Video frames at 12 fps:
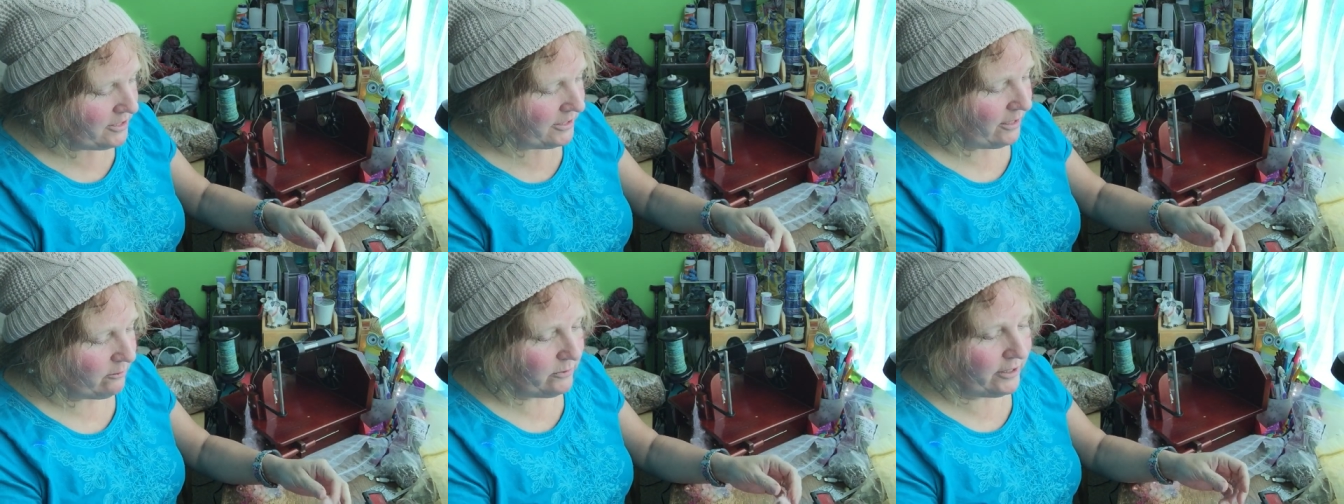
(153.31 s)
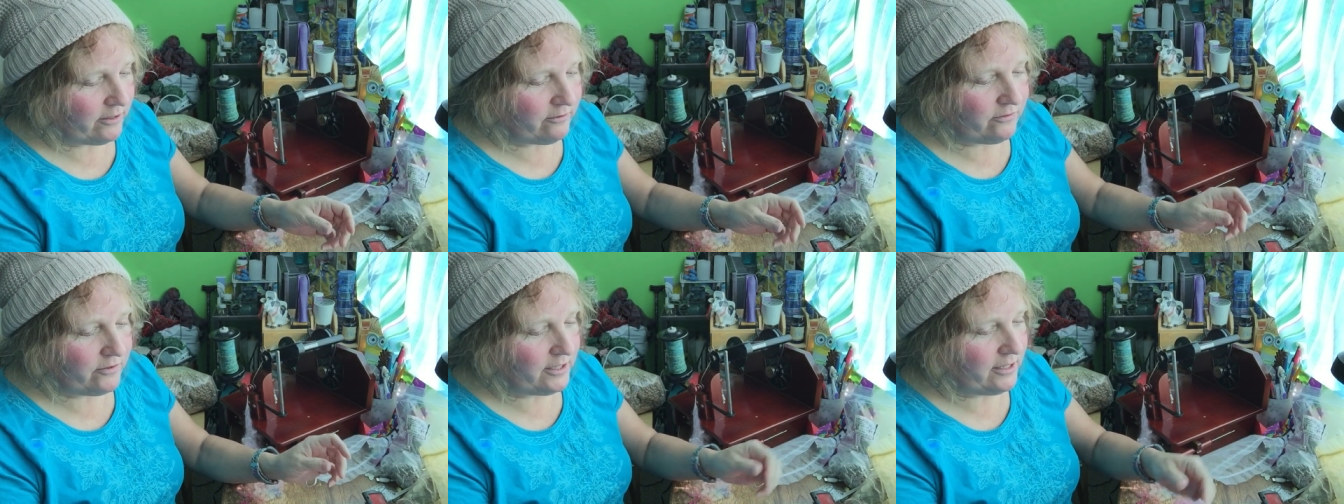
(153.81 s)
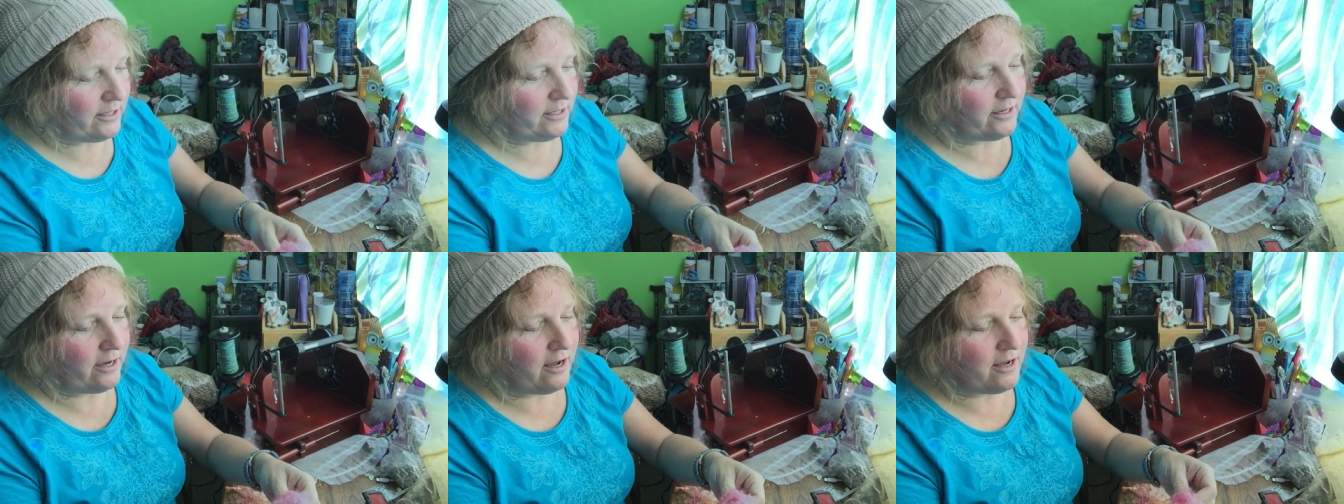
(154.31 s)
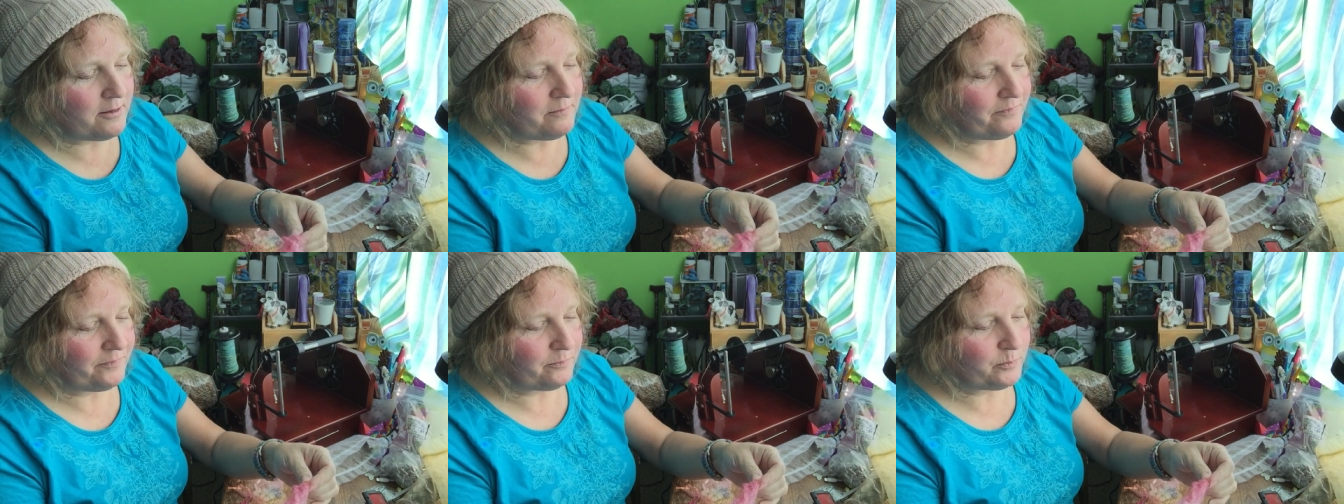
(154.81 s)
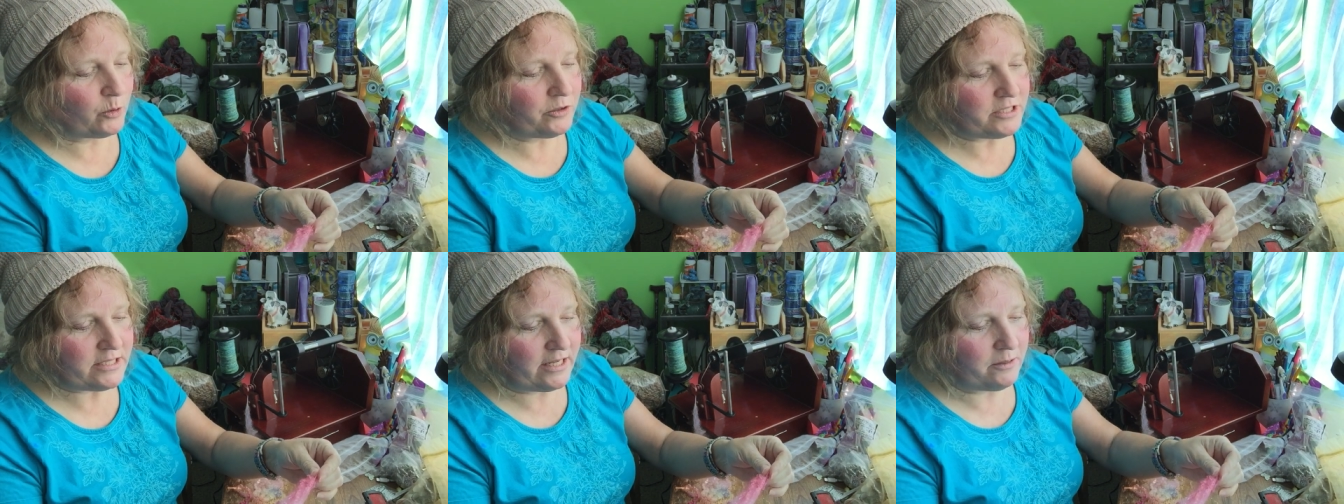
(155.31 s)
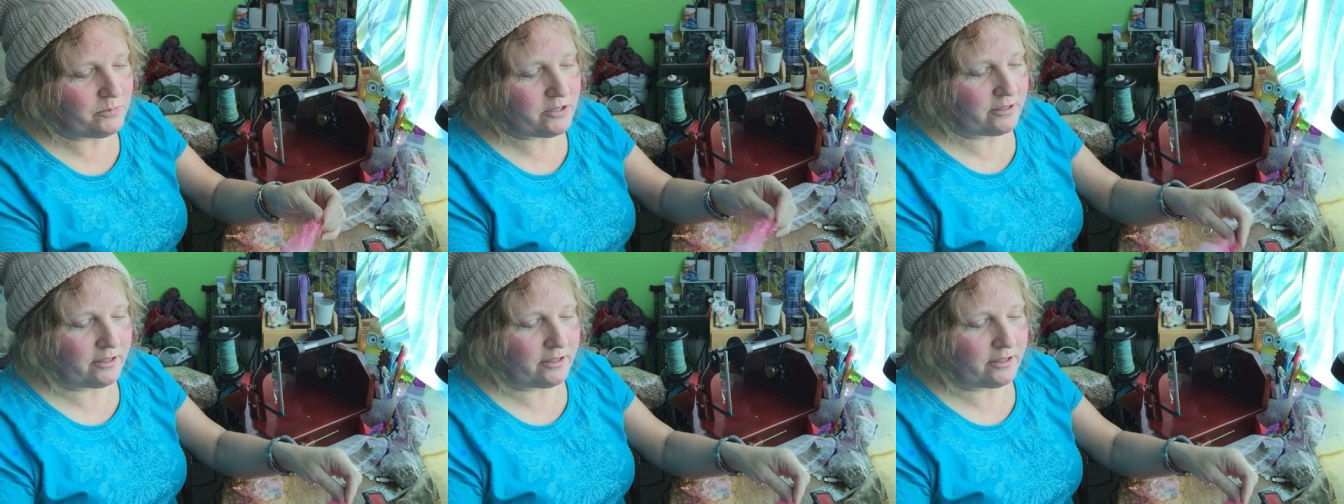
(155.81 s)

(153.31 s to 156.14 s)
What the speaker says: to get rid of the broken tips.